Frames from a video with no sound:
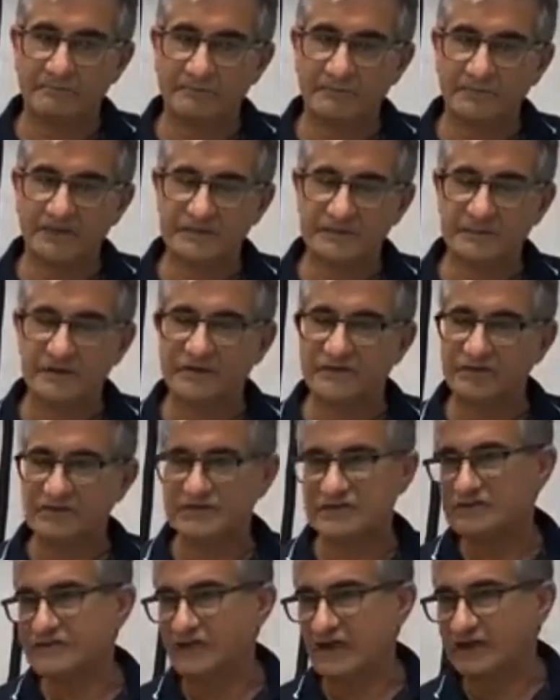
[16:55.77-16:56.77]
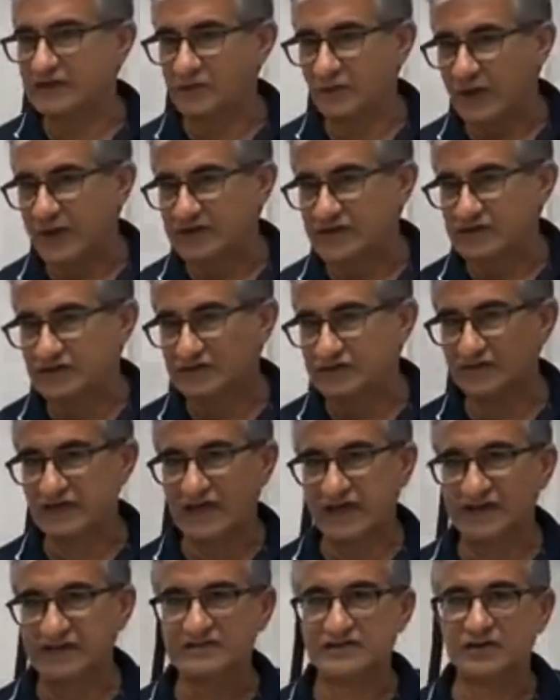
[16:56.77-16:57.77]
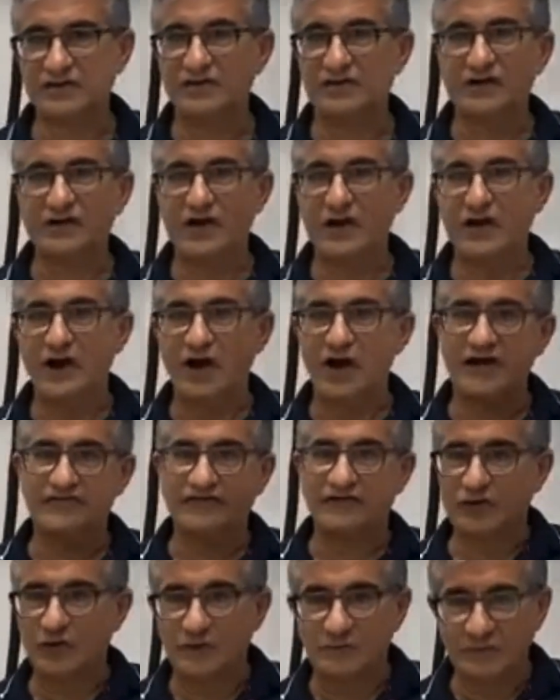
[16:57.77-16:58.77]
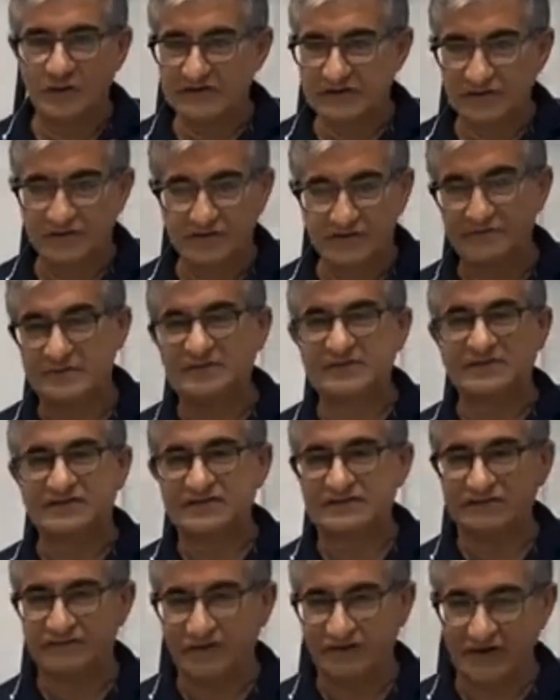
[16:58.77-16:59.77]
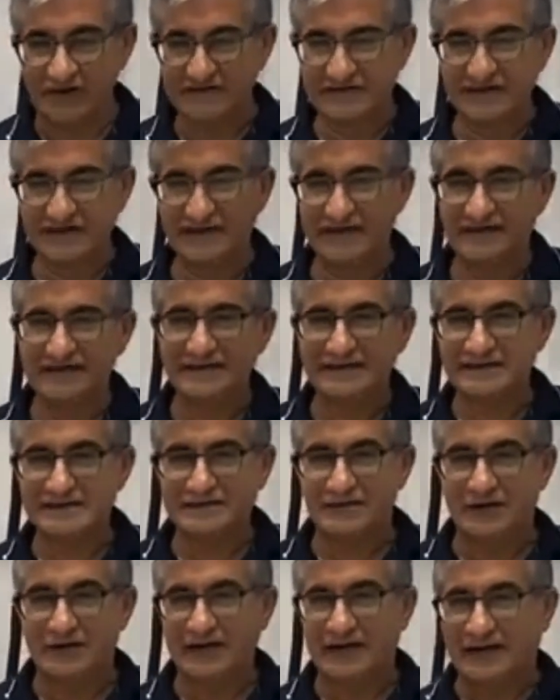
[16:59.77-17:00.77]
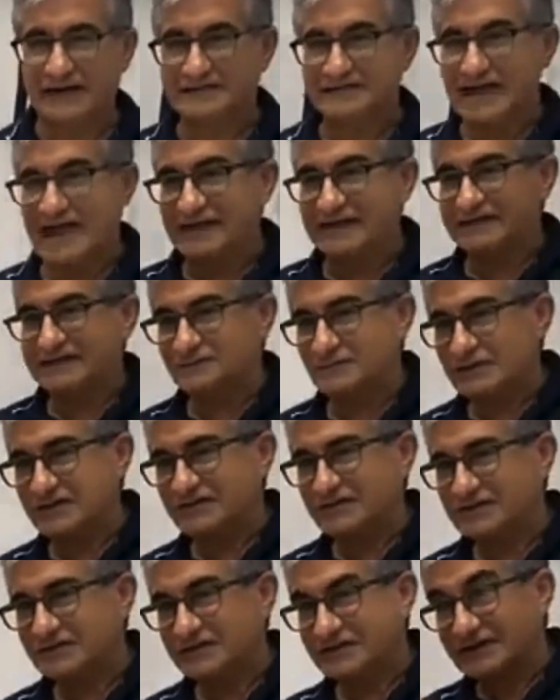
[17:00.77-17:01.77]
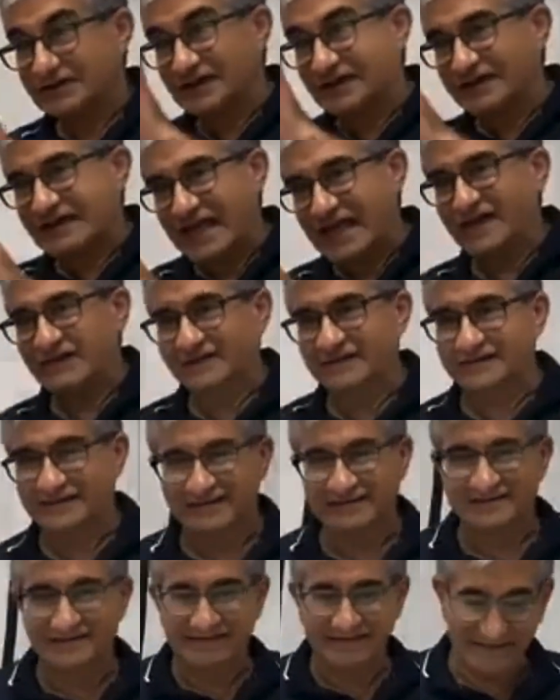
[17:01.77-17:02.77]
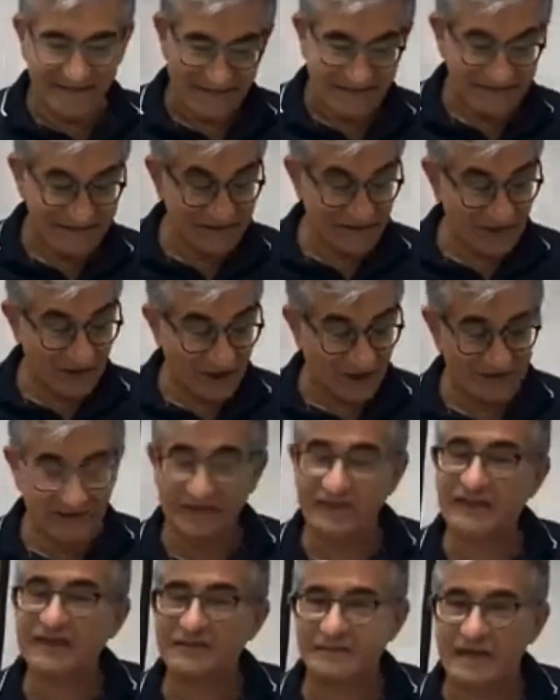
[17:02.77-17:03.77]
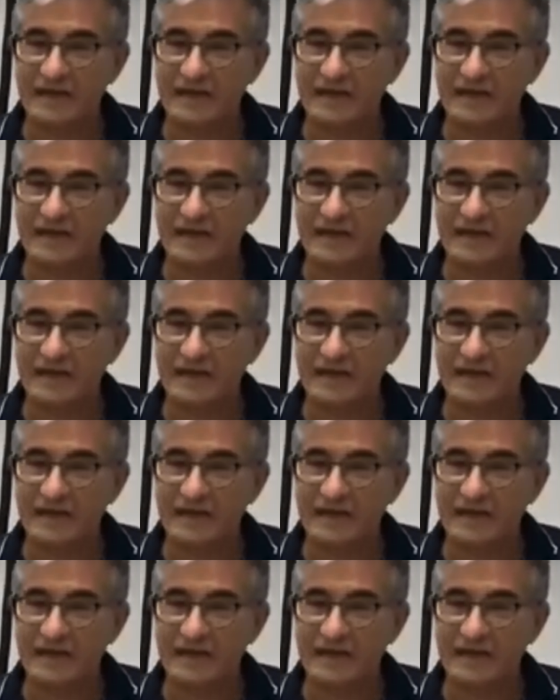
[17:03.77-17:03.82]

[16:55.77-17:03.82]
there's a bit of a devaluation of accounting. So I often call myself a business advisor, so I don't get tainted with accounting. So I think they're the